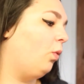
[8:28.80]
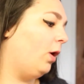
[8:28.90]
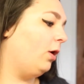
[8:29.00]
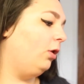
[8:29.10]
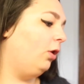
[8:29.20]

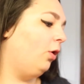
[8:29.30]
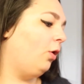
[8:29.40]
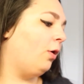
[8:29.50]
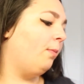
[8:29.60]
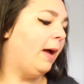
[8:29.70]
Whirl
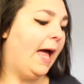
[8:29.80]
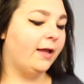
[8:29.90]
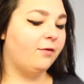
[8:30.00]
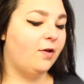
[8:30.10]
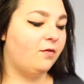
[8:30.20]
or
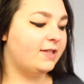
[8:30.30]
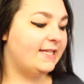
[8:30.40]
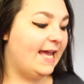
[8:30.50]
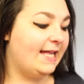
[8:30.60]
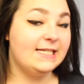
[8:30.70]
MAC Velvet
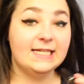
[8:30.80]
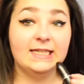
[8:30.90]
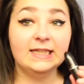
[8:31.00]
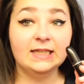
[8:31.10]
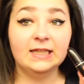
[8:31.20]

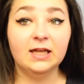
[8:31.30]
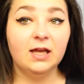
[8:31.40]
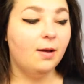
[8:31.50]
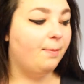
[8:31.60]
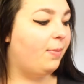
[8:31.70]
Teddy.
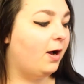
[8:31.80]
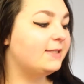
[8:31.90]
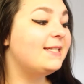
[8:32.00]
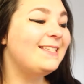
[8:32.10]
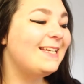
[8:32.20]

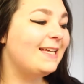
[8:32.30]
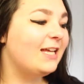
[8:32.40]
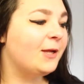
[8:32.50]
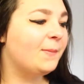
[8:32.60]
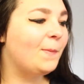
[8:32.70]
But
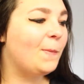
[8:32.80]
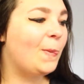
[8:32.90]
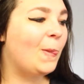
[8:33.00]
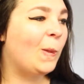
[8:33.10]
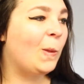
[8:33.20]
today,
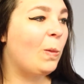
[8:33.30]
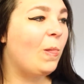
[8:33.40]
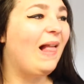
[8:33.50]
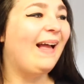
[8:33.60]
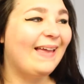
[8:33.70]

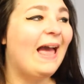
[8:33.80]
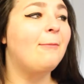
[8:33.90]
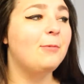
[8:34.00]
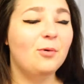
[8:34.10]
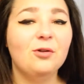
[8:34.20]
I
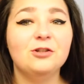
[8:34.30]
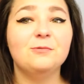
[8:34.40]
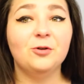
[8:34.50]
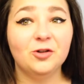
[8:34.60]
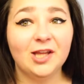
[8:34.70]
can't be bothered
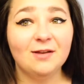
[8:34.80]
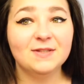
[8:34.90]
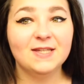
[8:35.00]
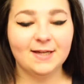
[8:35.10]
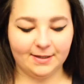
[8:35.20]
to put on
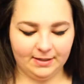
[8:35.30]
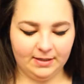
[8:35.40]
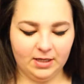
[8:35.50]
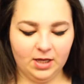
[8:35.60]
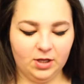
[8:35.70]

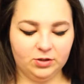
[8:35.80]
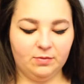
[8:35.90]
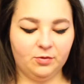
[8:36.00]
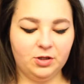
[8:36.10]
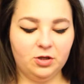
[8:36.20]
lipstick.
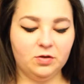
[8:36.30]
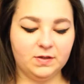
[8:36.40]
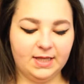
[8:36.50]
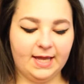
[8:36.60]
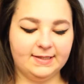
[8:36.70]
So I'm going to
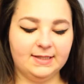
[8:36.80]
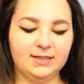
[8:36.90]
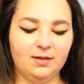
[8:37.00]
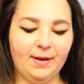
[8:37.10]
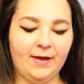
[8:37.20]
use this.
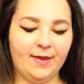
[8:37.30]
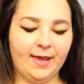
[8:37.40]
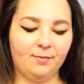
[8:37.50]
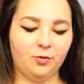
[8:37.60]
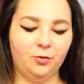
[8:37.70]
This is a
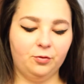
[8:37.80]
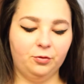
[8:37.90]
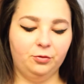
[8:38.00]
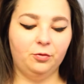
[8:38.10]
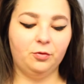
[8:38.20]
Barry M
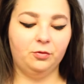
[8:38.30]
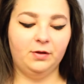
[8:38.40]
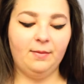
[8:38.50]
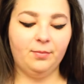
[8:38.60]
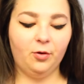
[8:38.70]
Coco Loco
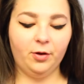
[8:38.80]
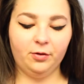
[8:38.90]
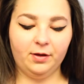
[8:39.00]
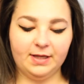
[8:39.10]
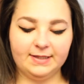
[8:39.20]
Lip
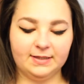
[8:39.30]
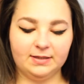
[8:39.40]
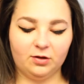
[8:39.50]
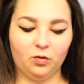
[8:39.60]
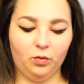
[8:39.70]
Oil, and this
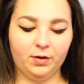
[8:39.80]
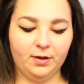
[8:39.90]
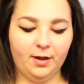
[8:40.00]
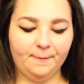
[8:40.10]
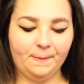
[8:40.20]
is in
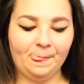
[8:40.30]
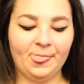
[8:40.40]
coconut.